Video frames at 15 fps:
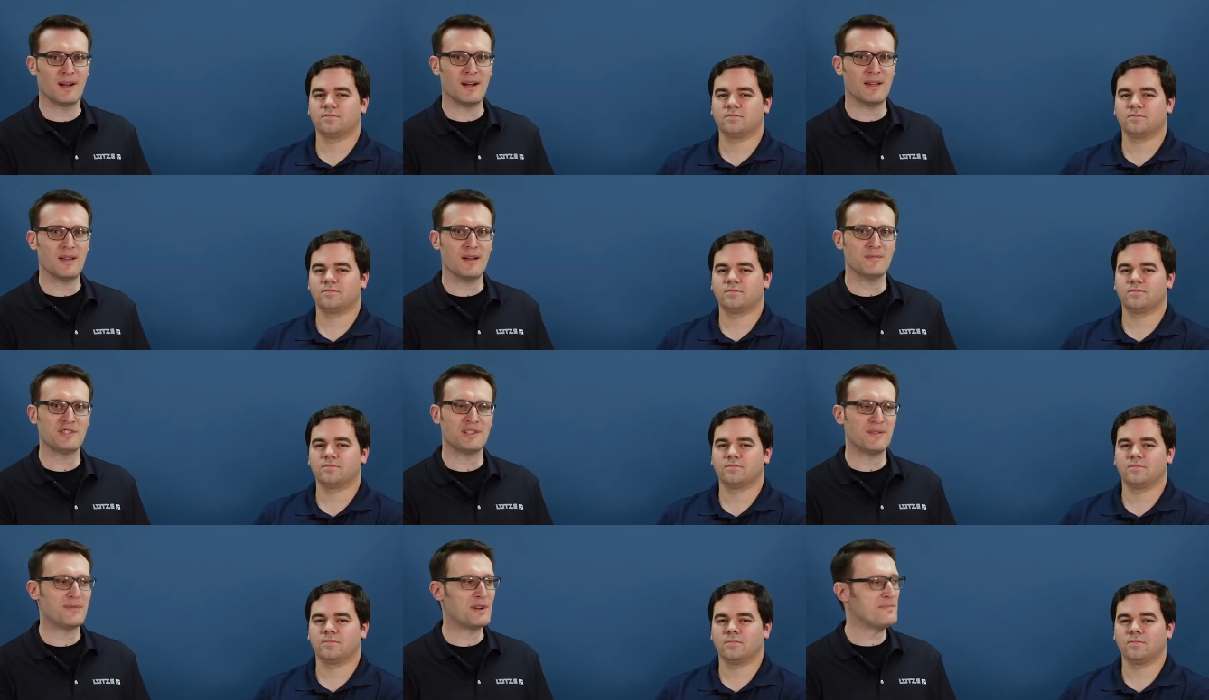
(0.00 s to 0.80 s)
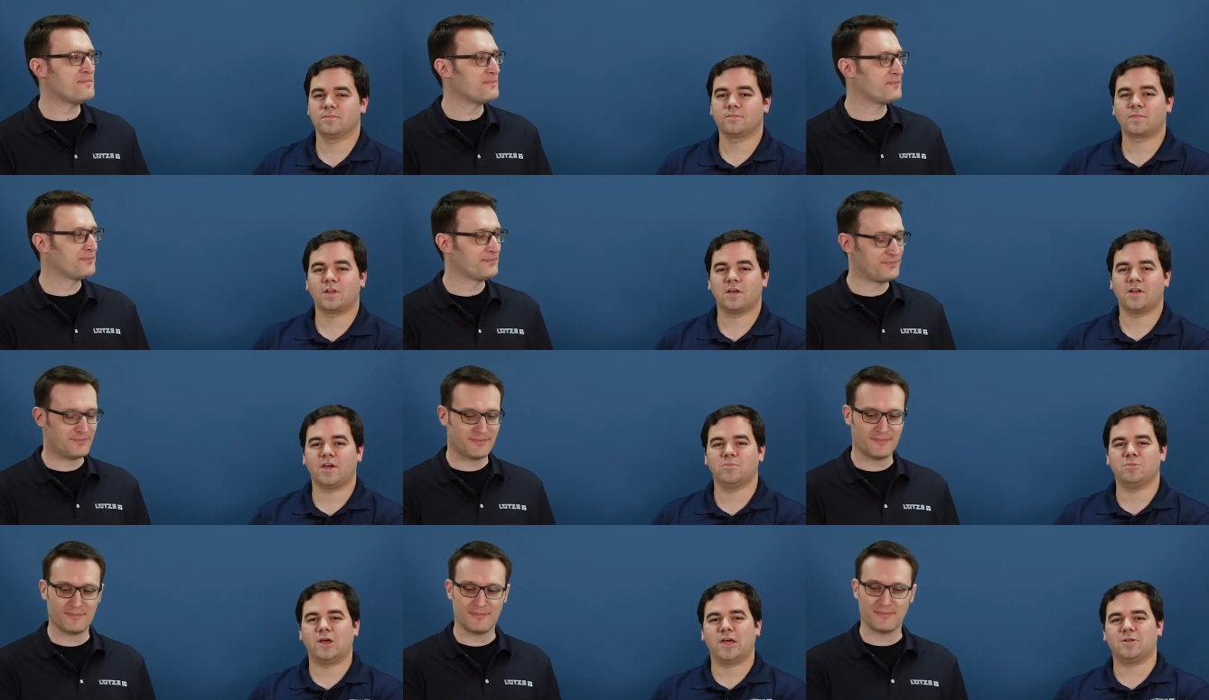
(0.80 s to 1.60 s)
Speaker 1: Hi, I'm Stefan.
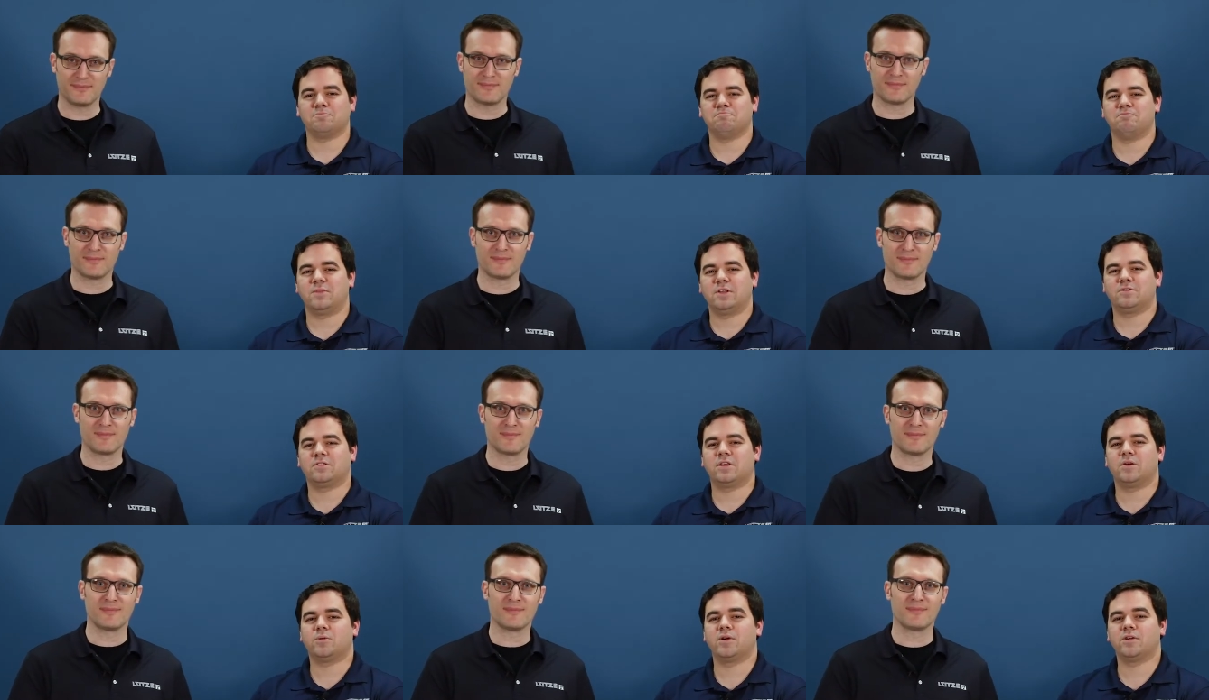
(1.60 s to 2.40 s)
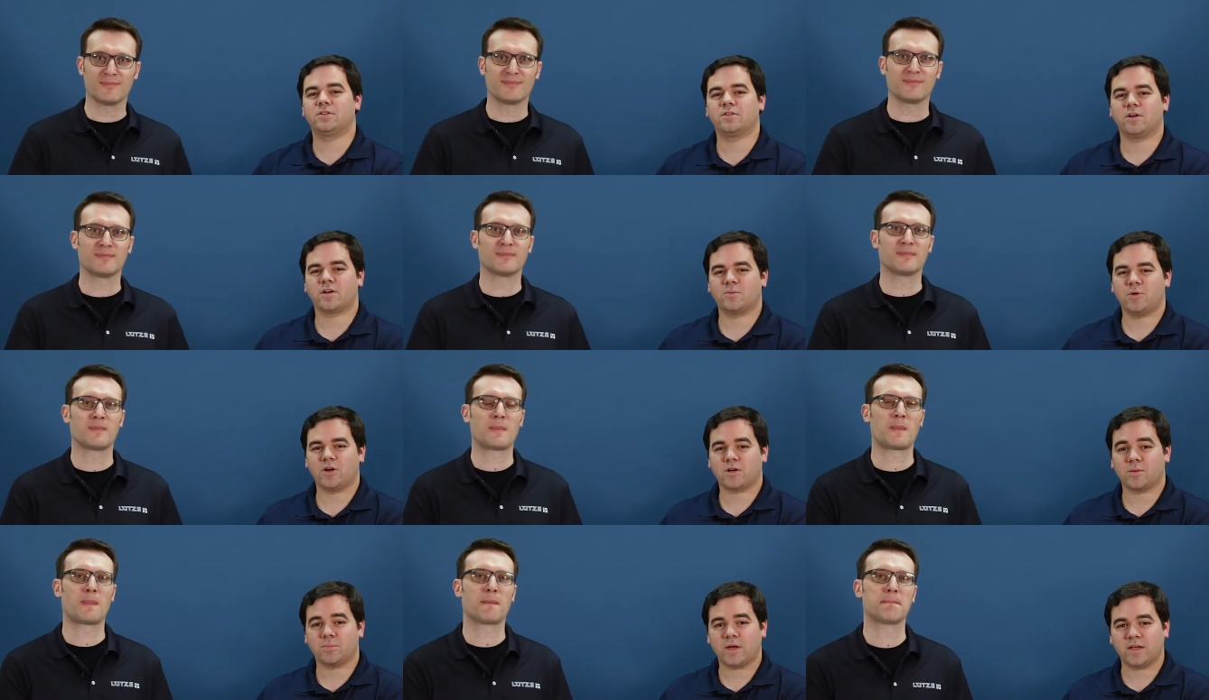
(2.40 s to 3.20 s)
Speaker 2: And I'm Matt. And today we're here to talk
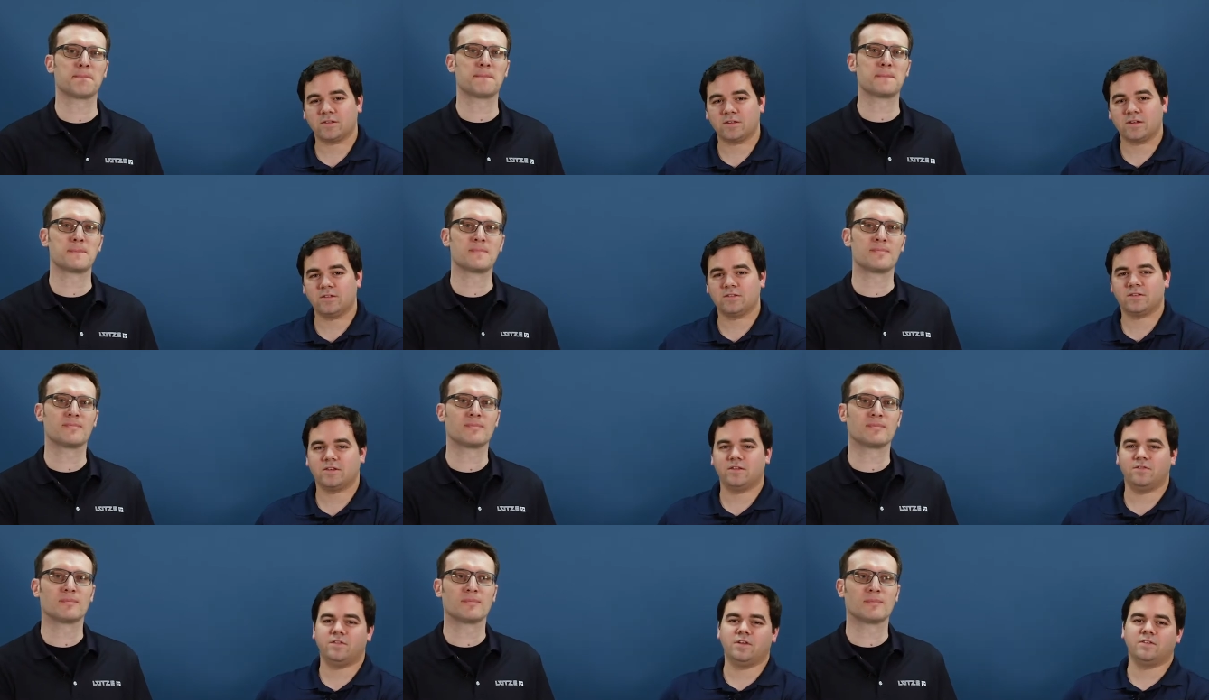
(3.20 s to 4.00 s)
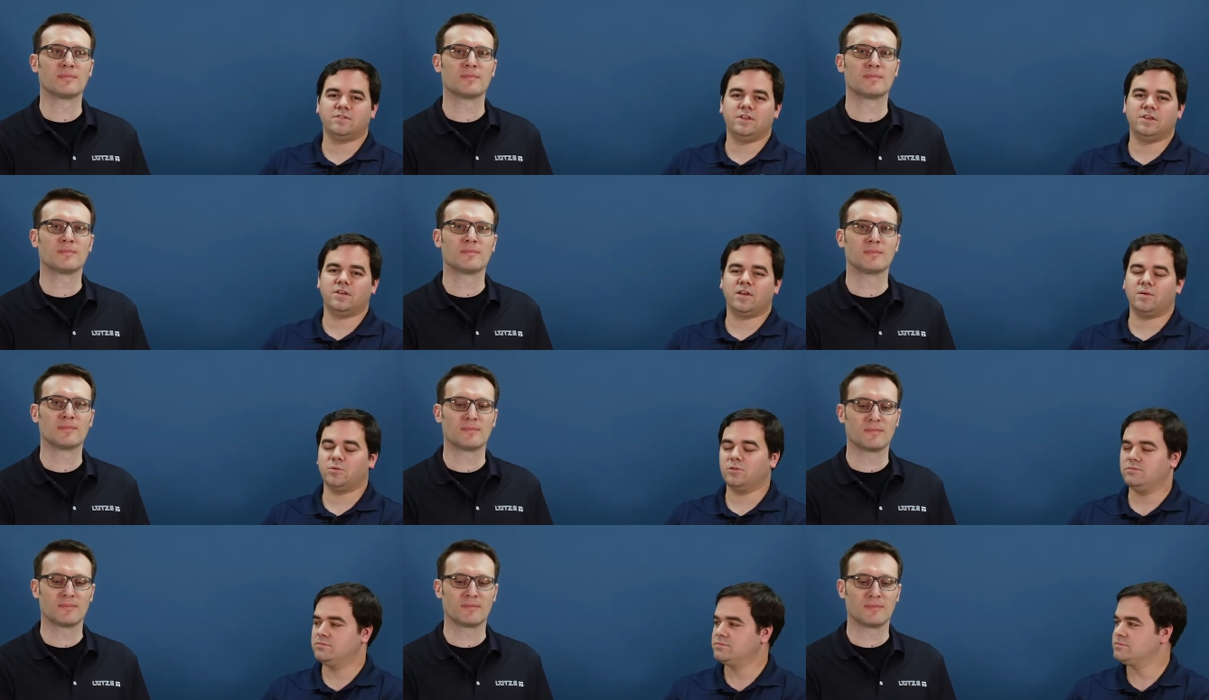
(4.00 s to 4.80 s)
about capacitance in VFD
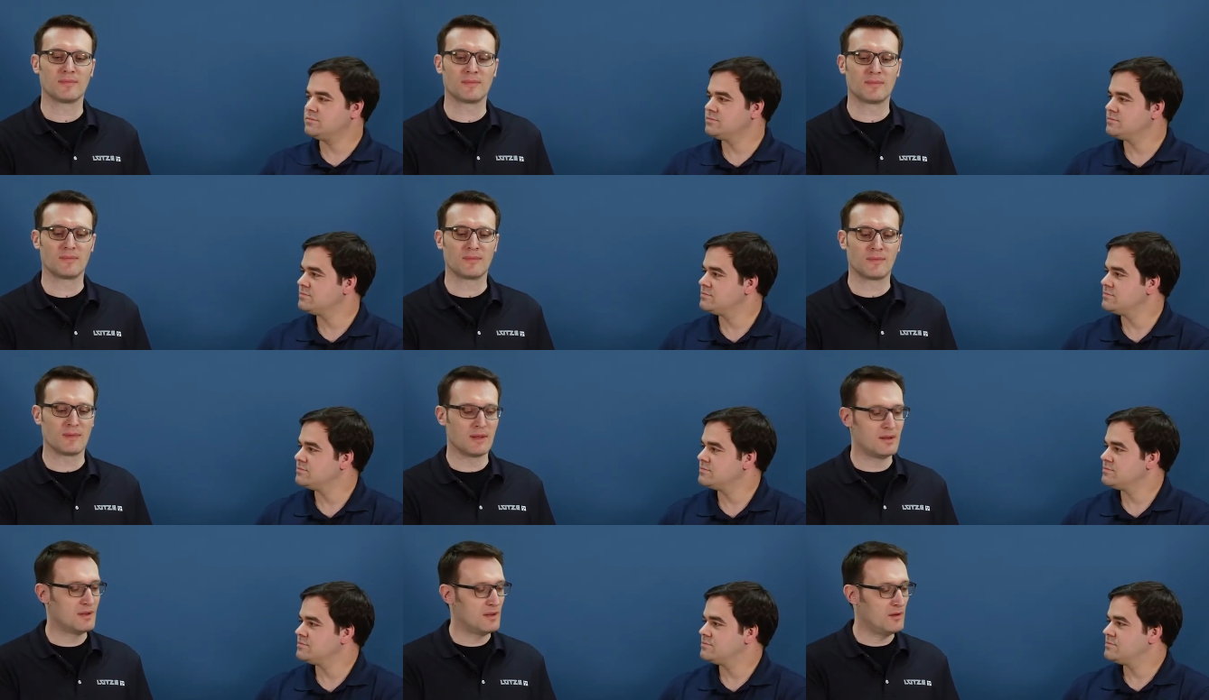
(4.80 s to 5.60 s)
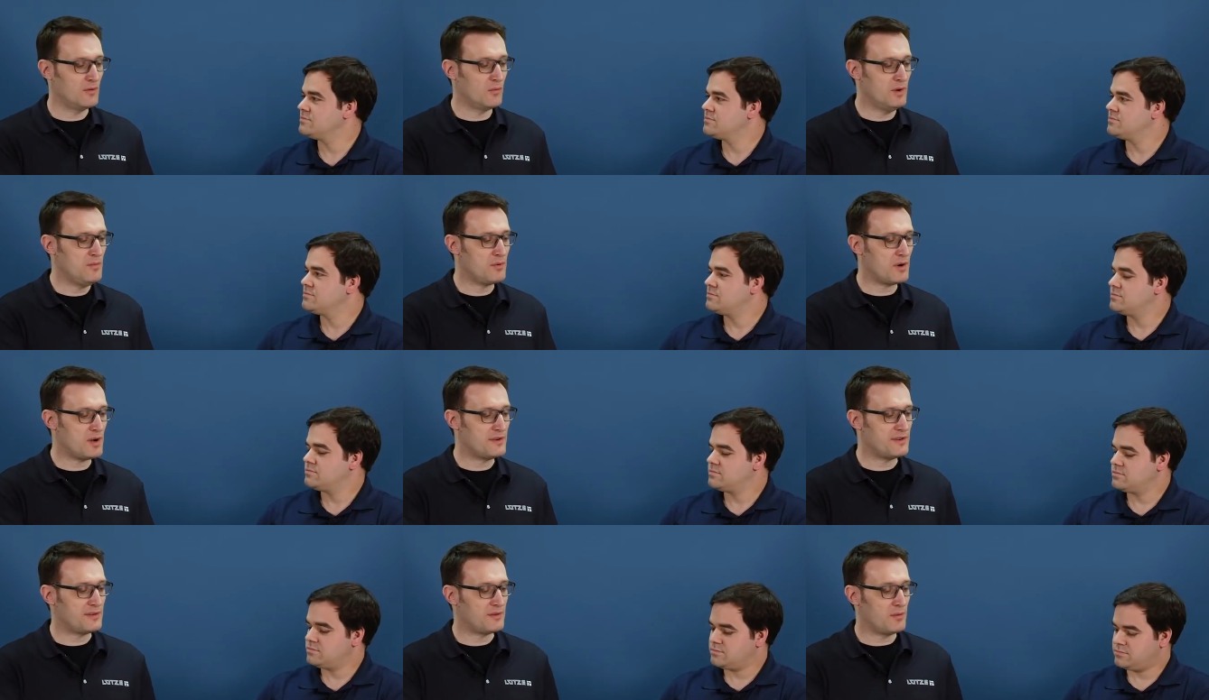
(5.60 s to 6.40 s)
cable.
Speaker 1: We
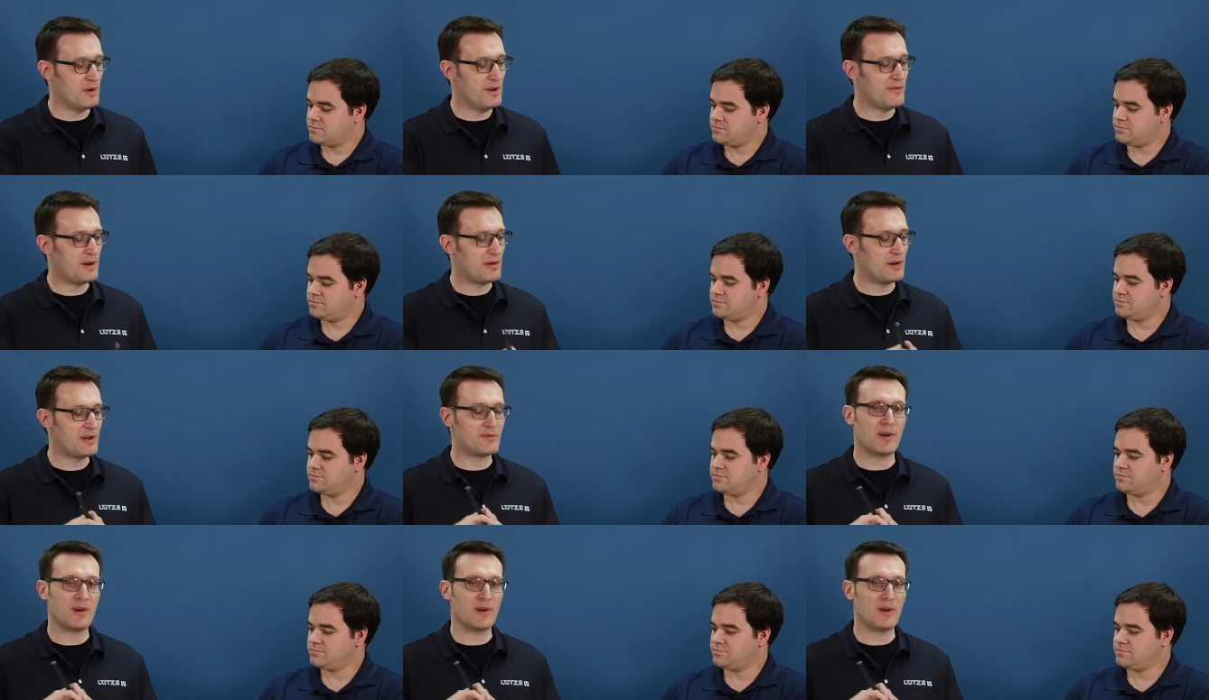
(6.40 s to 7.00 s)
brought one of our